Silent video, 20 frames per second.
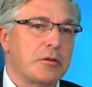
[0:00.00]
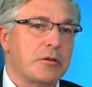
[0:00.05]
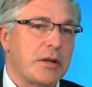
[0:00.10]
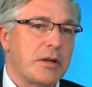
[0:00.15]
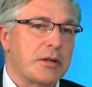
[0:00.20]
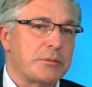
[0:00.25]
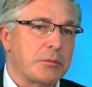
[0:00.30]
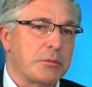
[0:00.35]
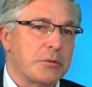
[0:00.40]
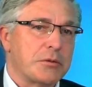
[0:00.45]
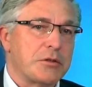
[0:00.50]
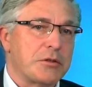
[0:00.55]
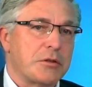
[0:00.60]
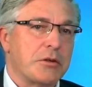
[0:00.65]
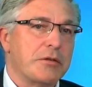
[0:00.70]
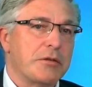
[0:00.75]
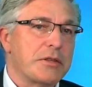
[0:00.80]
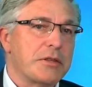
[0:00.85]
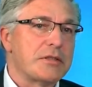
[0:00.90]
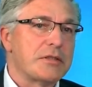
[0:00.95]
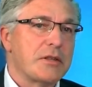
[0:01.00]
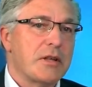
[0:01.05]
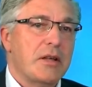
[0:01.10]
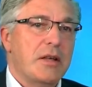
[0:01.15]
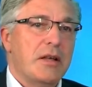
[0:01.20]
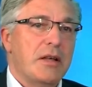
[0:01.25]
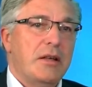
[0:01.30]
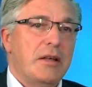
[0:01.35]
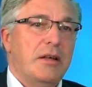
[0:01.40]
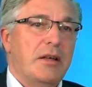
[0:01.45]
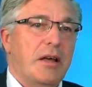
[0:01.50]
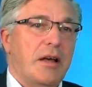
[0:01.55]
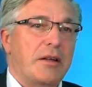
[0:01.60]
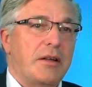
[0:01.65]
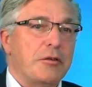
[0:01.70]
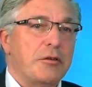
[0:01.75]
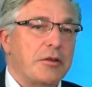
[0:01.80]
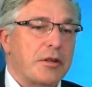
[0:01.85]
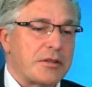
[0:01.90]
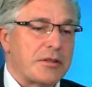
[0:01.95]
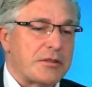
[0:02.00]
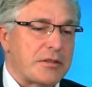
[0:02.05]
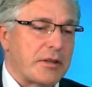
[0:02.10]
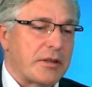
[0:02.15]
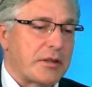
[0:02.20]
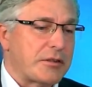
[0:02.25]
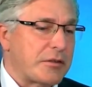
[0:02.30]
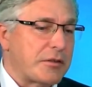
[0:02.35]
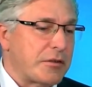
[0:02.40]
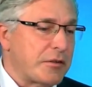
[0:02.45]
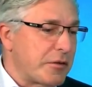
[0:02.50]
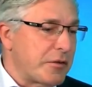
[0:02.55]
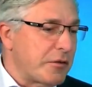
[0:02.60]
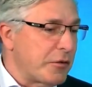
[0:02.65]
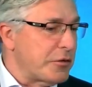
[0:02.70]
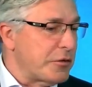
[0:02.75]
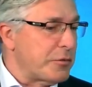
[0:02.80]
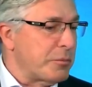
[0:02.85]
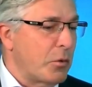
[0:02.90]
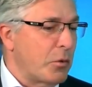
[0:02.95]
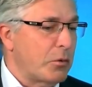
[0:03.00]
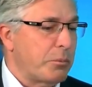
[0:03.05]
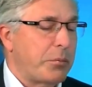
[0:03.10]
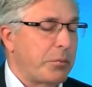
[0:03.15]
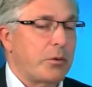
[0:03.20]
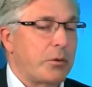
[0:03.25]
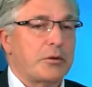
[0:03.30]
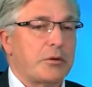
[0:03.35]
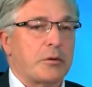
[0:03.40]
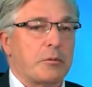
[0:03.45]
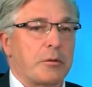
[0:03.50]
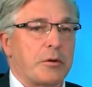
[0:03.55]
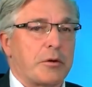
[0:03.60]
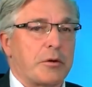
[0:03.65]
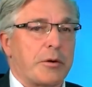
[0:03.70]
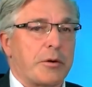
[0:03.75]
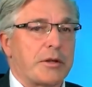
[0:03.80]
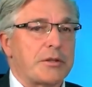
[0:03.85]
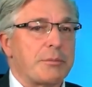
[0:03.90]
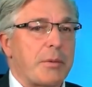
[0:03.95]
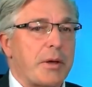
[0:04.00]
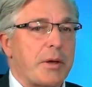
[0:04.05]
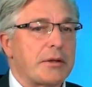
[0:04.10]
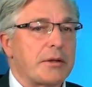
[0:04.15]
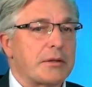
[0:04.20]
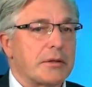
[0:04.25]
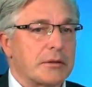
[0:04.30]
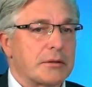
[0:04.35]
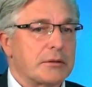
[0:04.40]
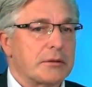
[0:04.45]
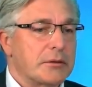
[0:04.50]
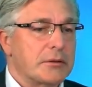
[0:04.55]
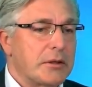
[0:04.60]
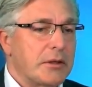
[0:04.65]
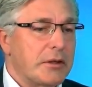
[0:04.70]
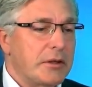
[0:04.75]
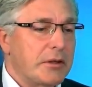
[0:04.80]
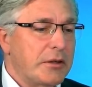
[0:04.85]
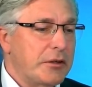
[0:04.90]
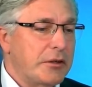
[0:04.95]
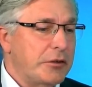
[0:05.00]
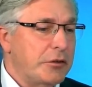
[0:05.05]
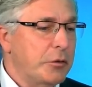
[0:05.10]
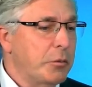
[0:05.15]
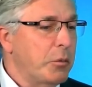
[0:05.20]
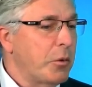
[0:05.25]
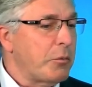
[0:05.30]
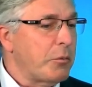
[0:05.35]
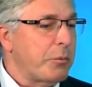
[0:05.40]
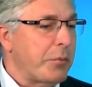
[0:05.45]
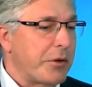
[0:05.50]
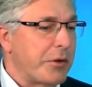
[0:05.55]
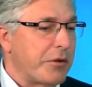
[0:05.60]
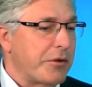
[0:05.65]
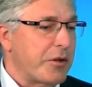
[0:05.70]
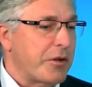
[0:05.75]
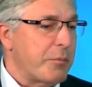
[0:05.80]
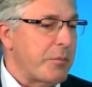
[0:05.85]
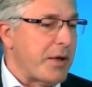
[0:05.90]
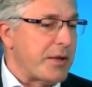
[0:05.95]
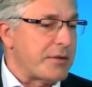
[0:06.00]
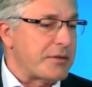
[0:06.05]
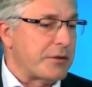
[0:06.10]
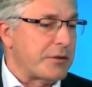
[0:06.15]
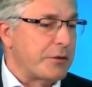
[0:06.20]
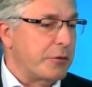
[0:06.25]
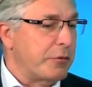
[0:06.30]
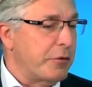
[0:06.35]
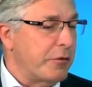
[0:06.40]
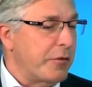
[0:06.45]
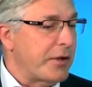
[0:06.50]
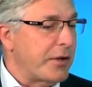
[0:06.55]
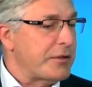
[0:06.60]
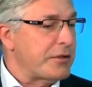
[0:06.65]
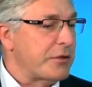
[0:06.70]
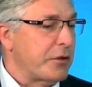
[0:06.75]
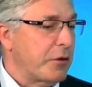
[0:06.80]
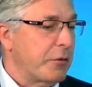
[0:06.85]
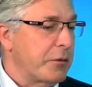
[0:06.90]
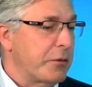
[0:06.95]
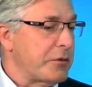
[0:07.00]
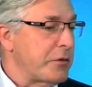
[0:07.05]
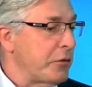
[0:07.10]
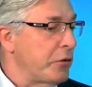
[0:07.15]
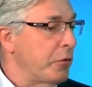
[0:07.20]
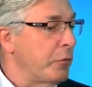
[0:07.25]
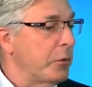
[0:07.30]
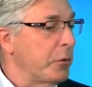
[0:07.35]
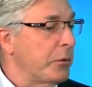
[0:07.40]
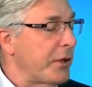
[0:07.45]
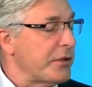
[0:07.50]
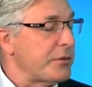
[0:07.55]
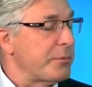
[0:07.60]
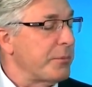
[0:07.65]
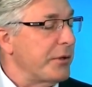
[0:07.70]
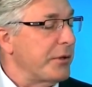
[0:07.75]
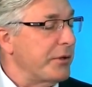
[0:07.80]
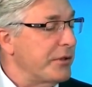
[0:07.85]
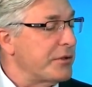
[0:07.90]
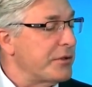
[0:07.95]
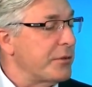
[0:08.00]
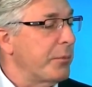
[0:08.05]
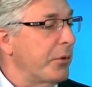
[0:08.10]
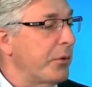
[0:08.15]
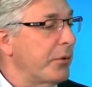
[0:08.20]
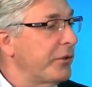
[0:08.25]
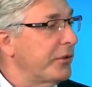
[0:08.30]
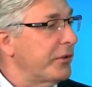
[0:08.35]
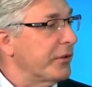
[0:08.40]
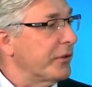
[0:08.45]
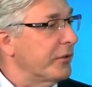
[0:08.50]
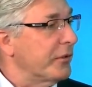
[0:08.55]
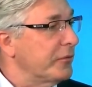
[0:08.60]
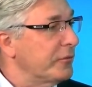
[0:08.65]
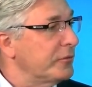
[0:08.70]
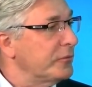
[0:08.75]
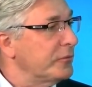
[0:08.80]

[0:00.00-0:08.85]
dashboard service, and you just get a small part of what you're expecting, you won't be an ambassador for that service. You will just be disappointed.